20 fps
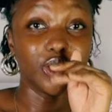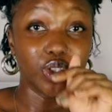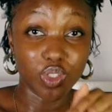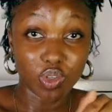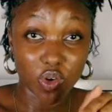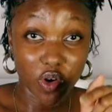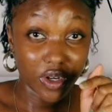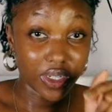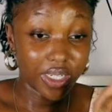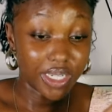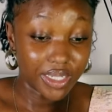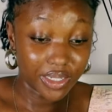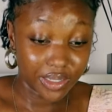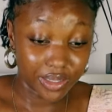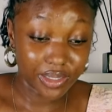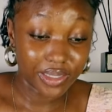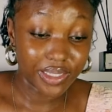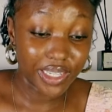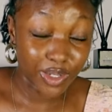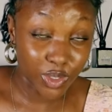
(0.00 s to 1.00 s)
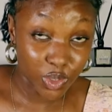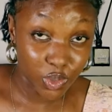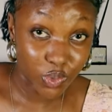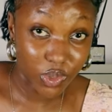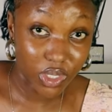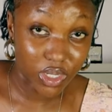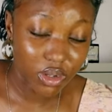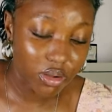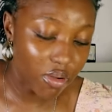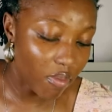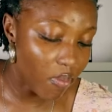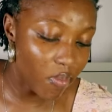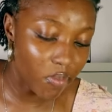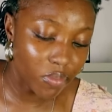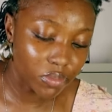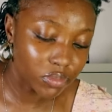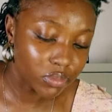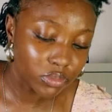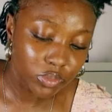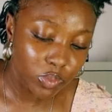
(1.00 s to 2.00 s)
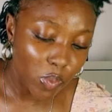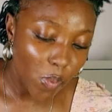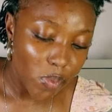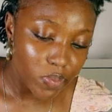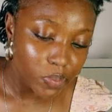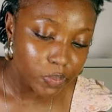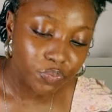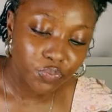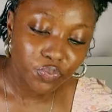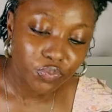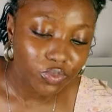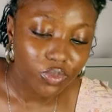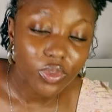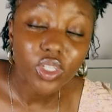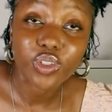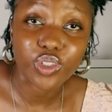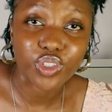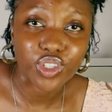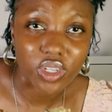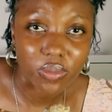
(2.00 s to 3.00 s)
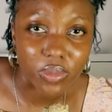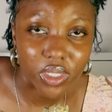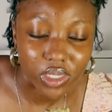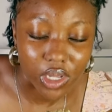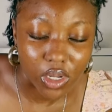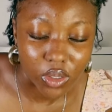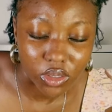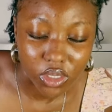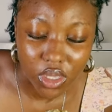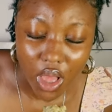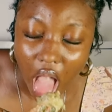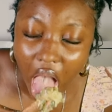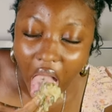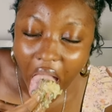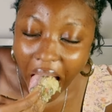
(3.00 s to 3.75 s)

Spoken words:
you don't order this next week, you didn't miss out.